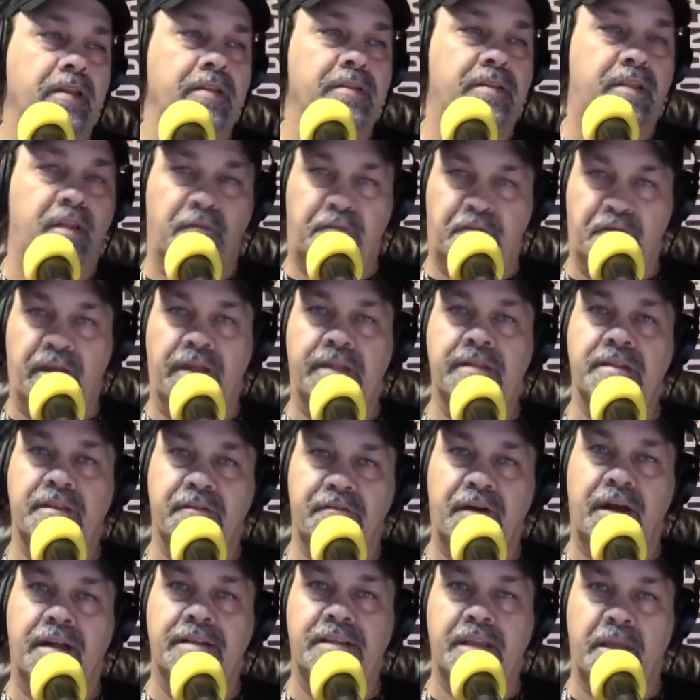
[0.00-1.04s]
defend
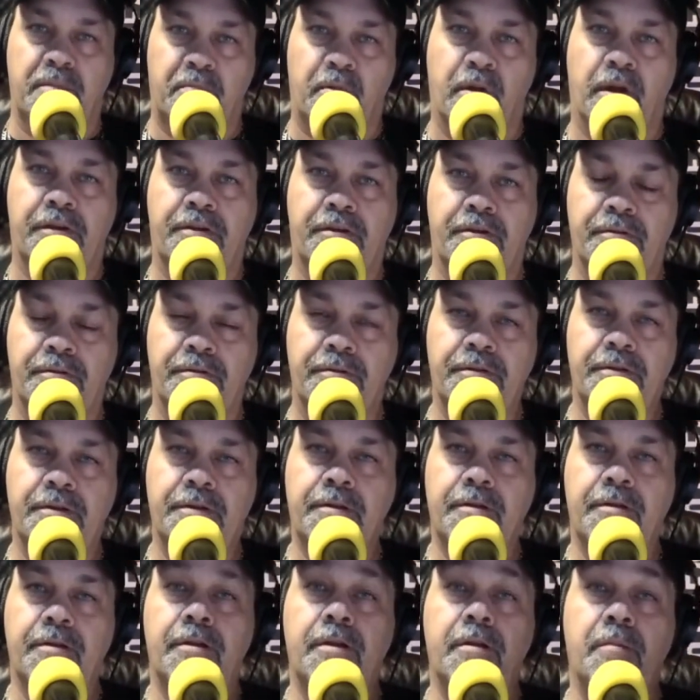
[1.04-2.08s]
DeVante Parker,
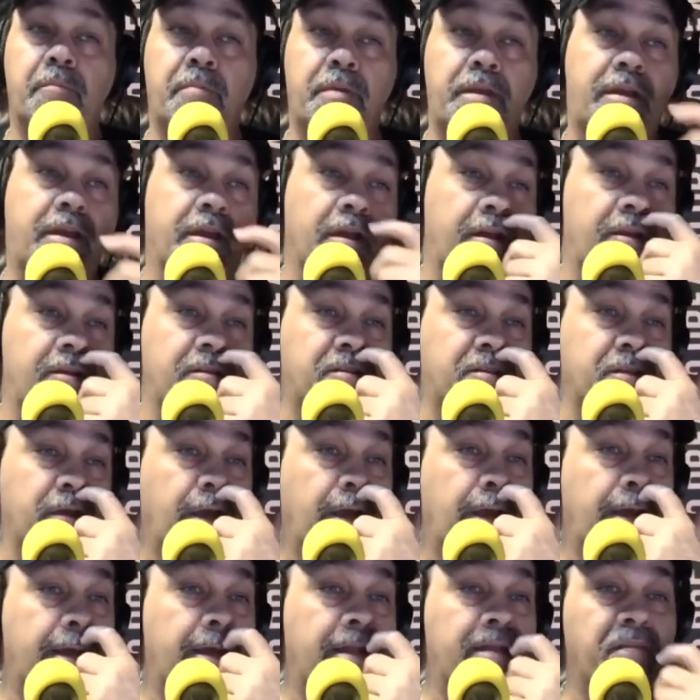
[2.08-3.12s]
because
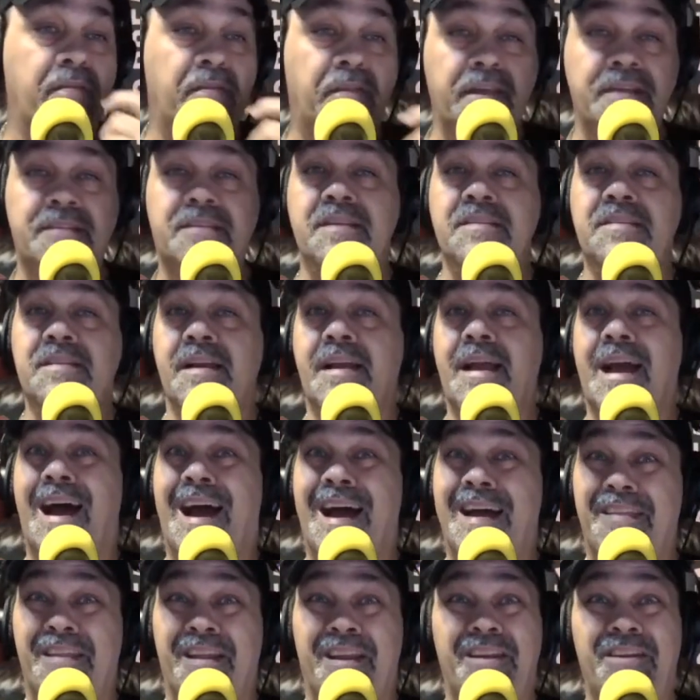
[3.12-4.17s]
this is a
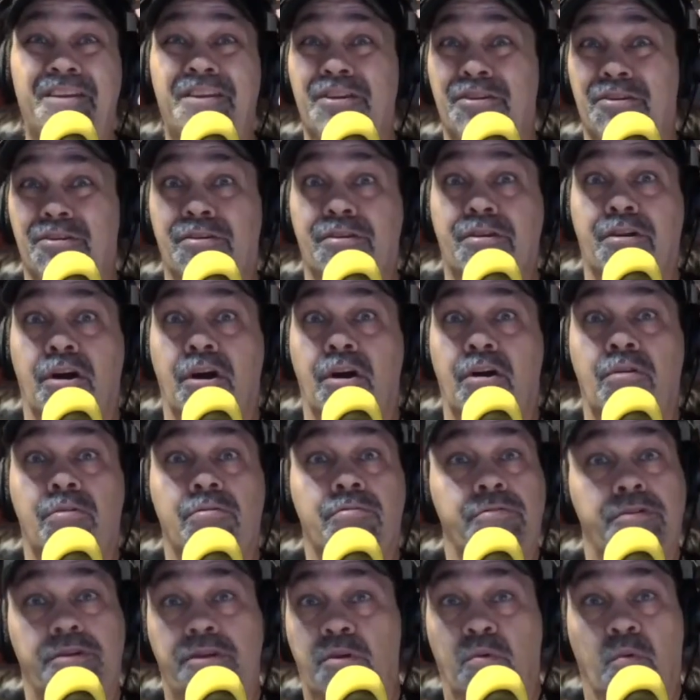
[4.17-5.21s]
guy that a year ago
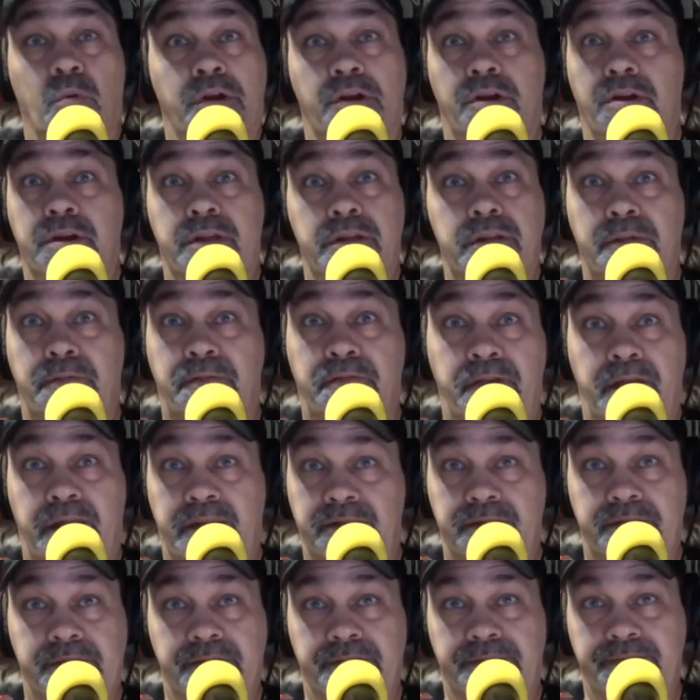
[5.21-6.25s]
you weren't going to
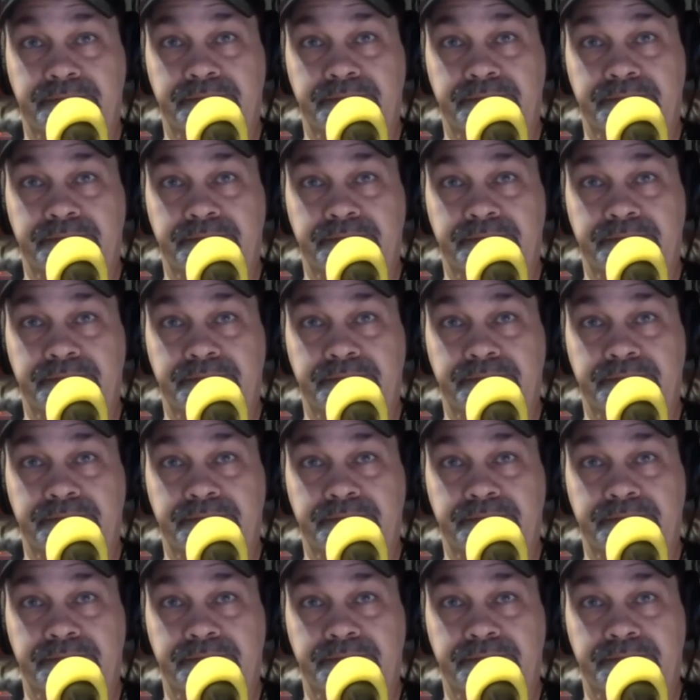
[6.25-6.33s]
defend.